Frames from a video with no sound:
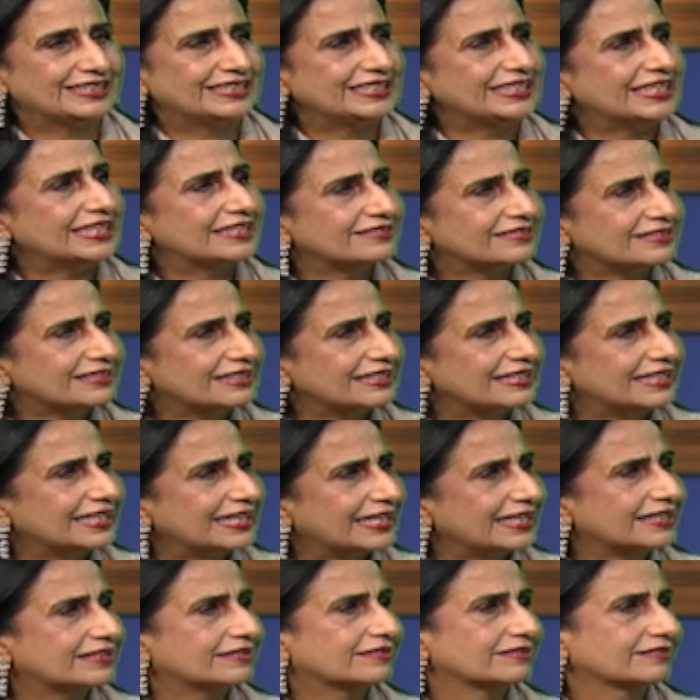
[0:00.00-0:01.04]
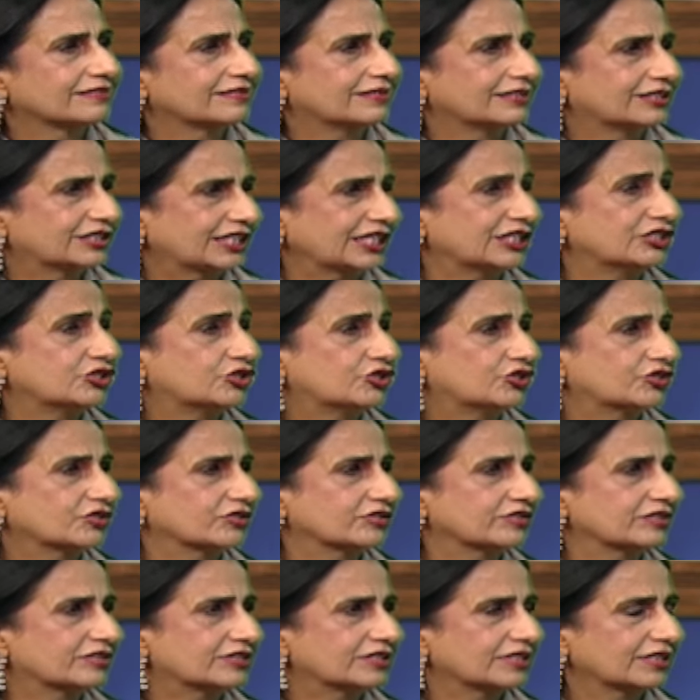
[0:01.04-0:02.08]
de-escalate the
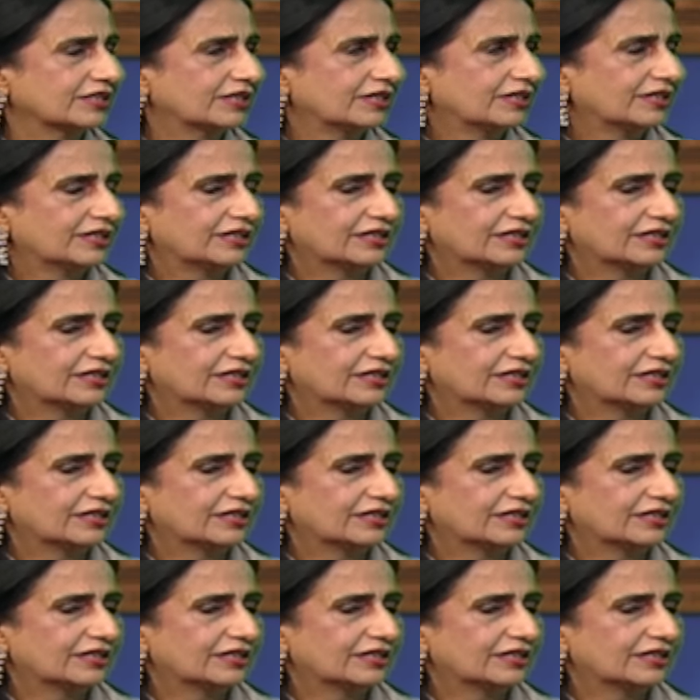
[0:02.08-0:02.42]
tensions